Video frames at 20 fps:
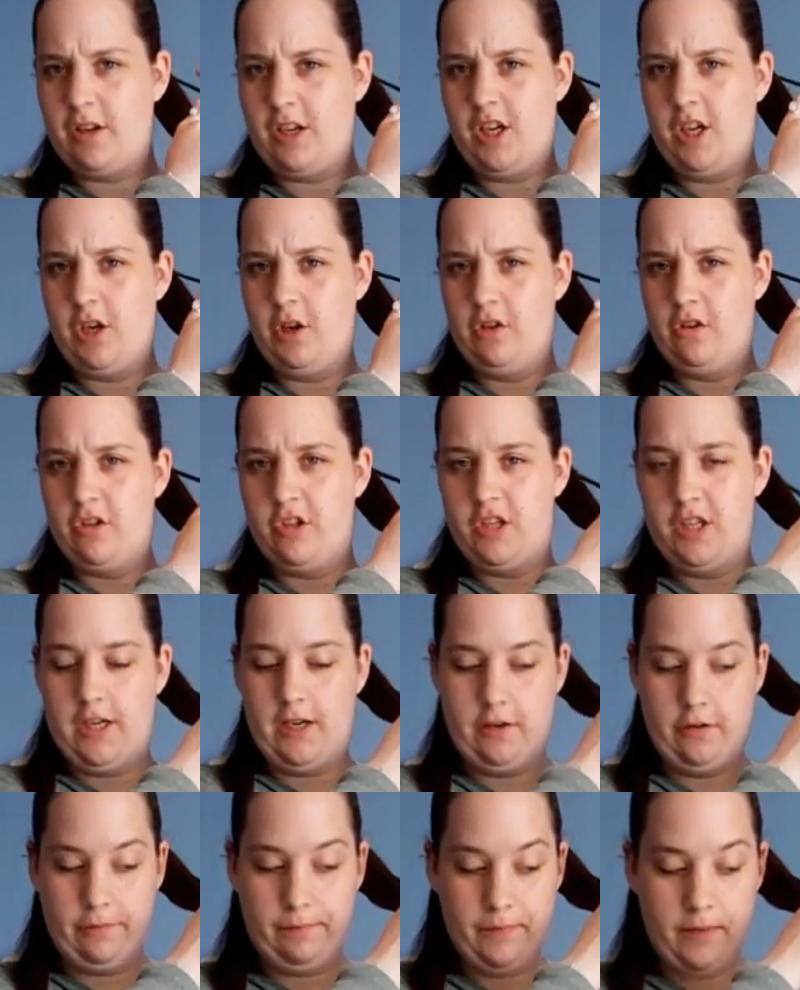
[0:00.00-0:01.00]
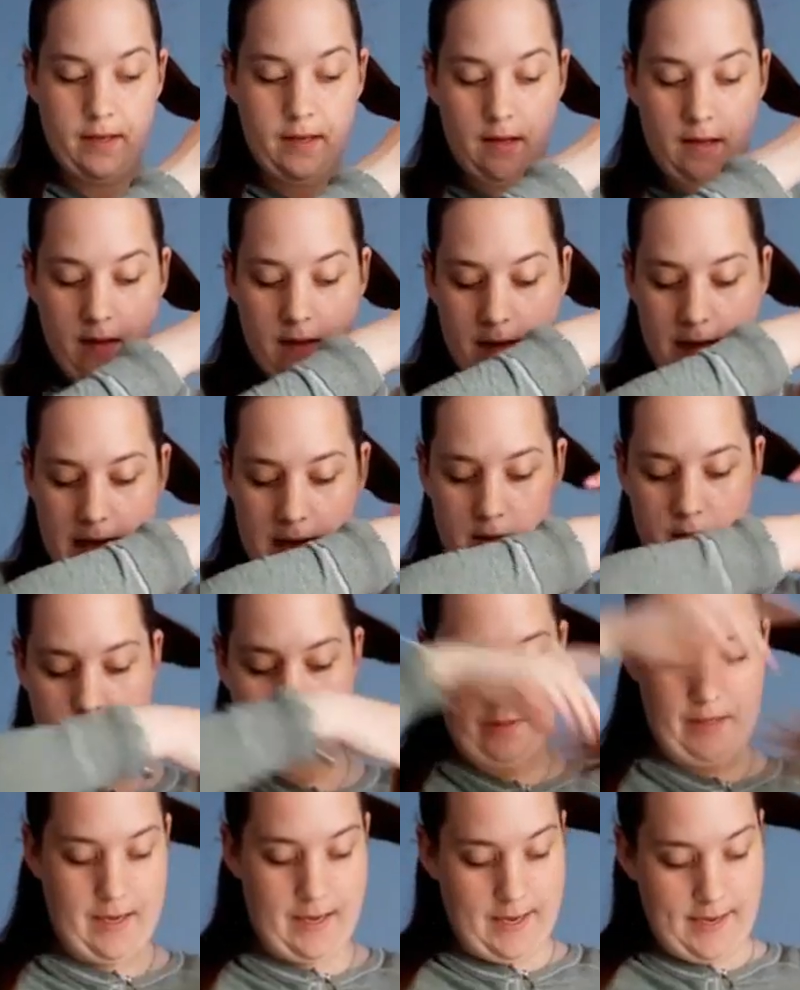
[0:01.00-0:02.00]
a huge deal. Now
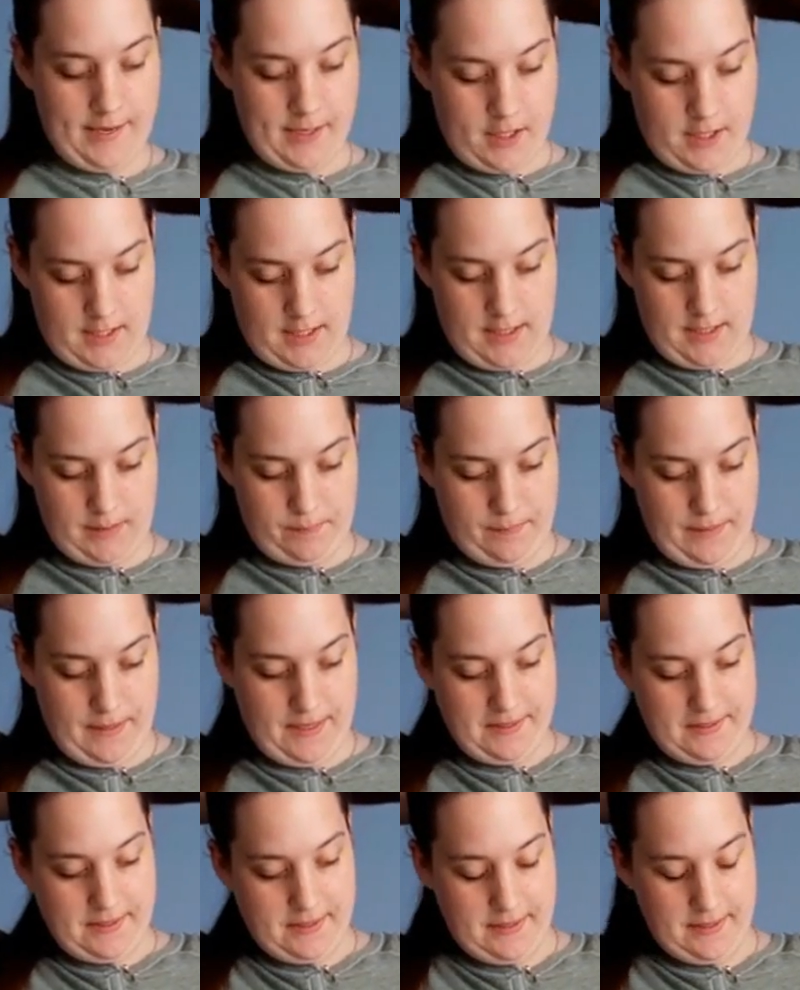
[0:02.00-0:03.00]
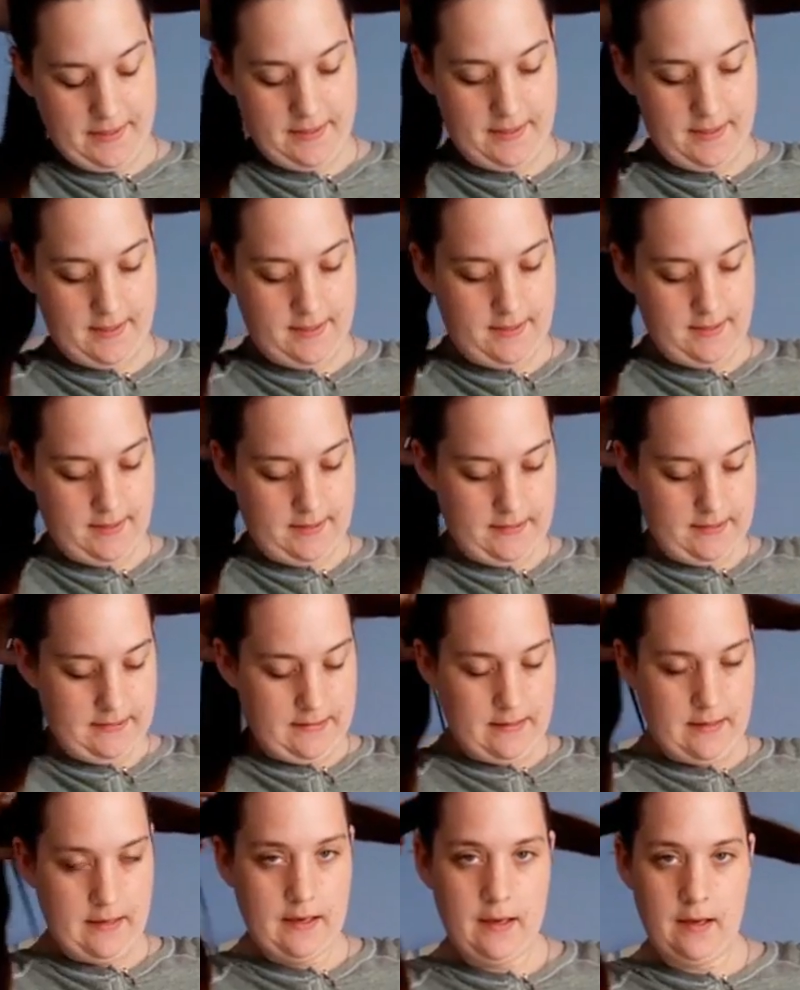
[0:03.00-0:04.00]
with each of these pieces
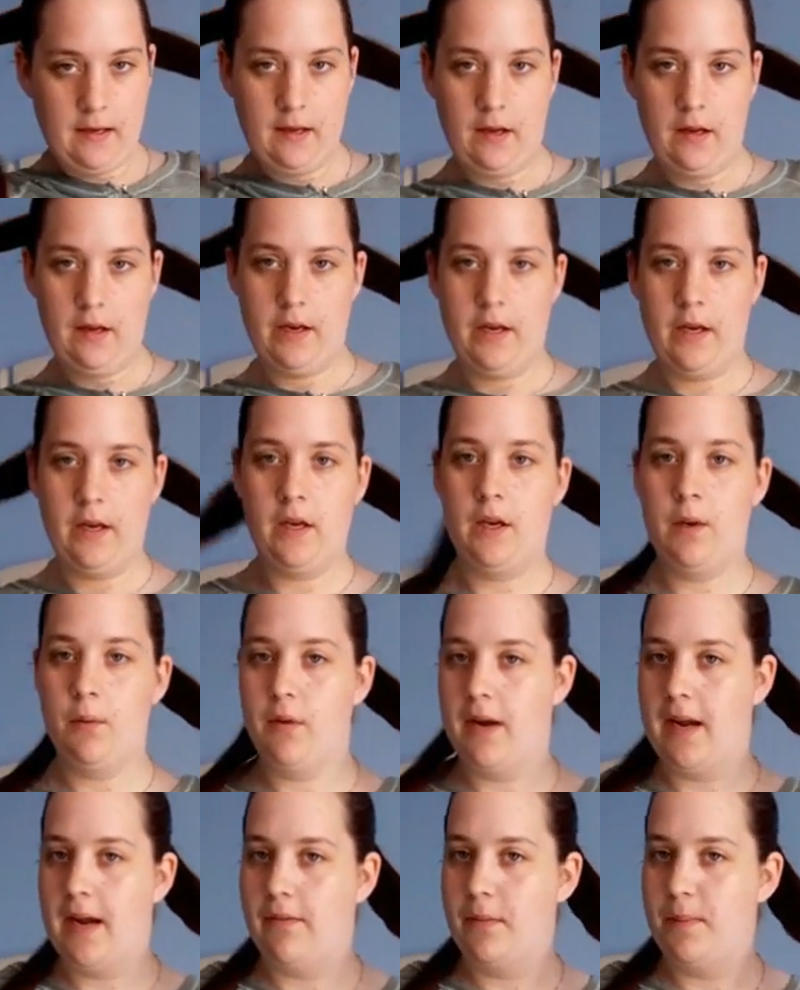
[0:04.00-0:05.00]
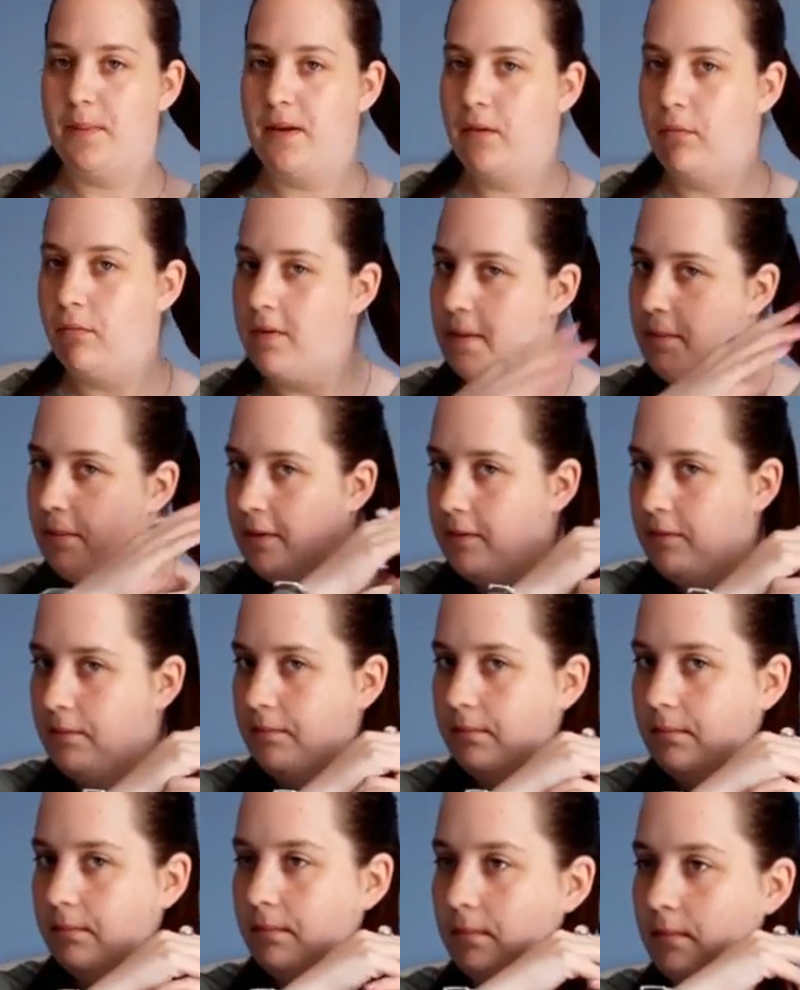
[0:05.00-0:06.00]
you want to have a bit of ribbon.
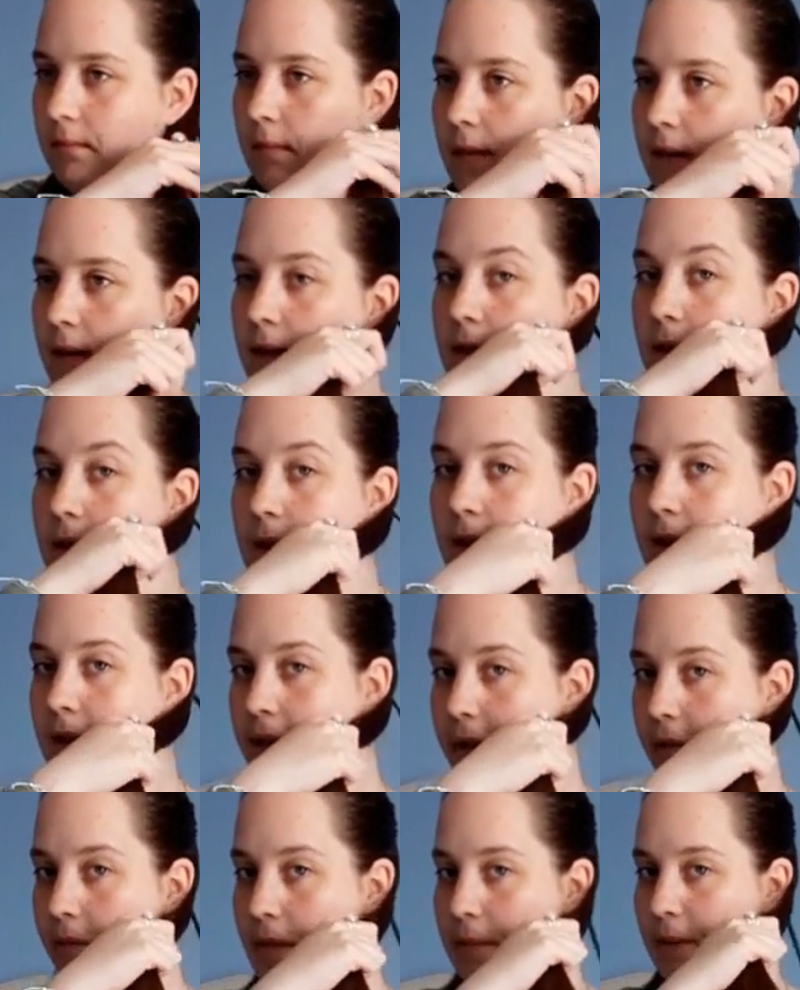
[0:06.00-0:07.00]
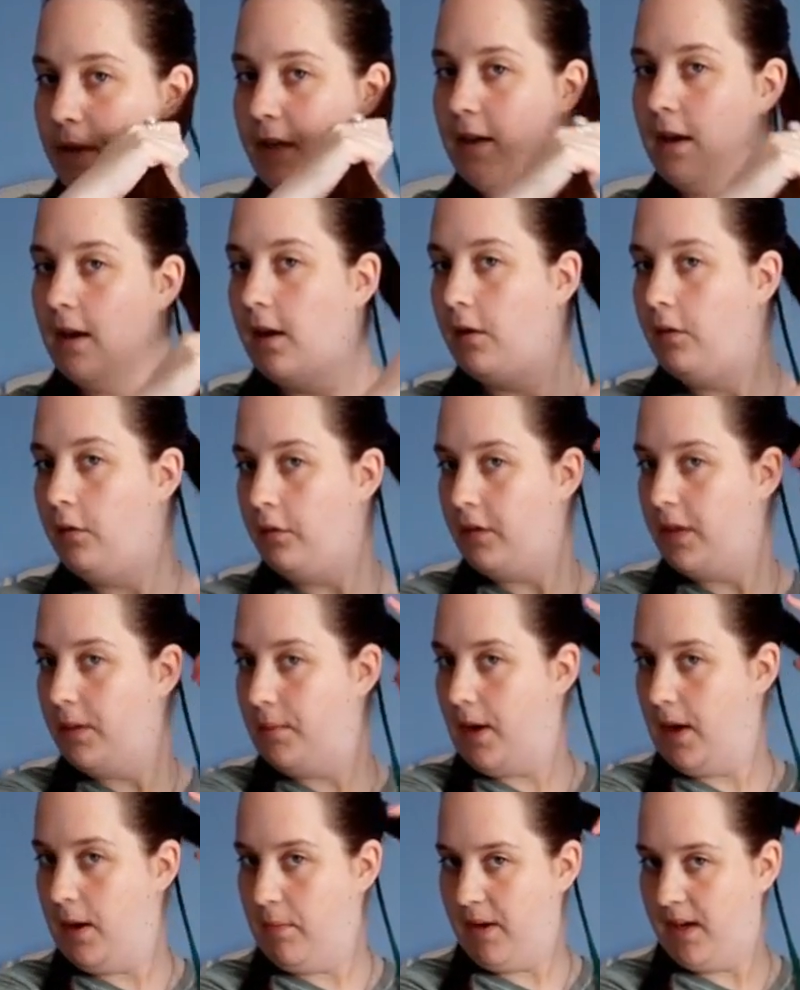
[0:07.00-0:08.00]
Let the ribbon go for
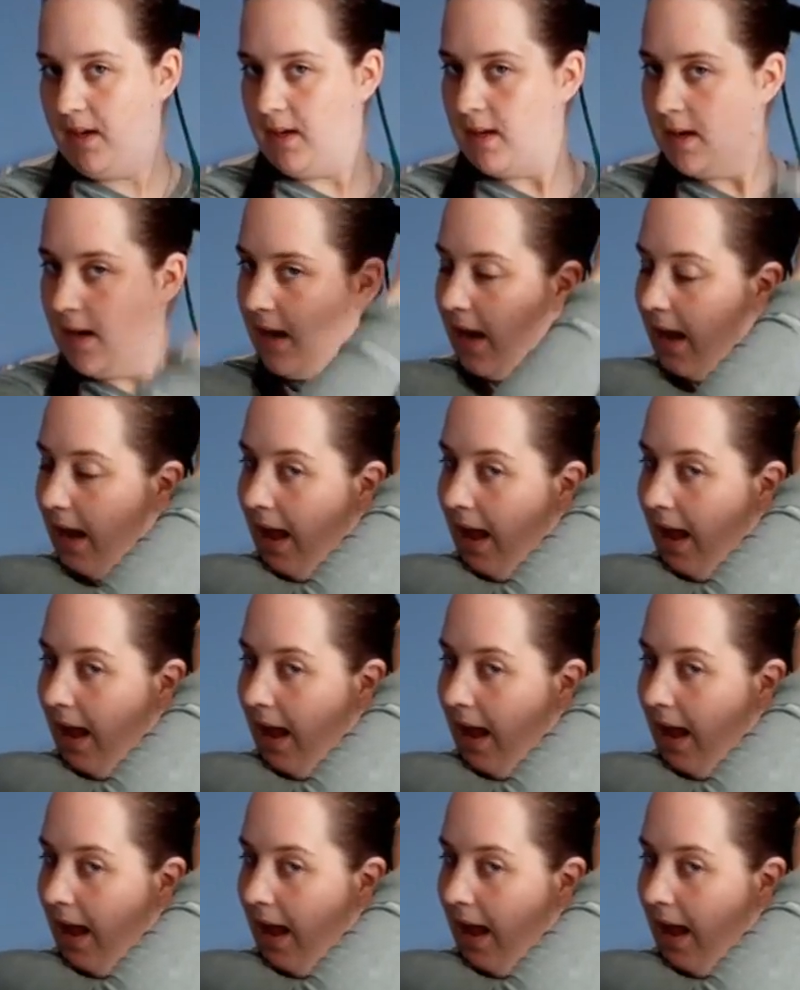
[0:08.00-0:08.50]
the moment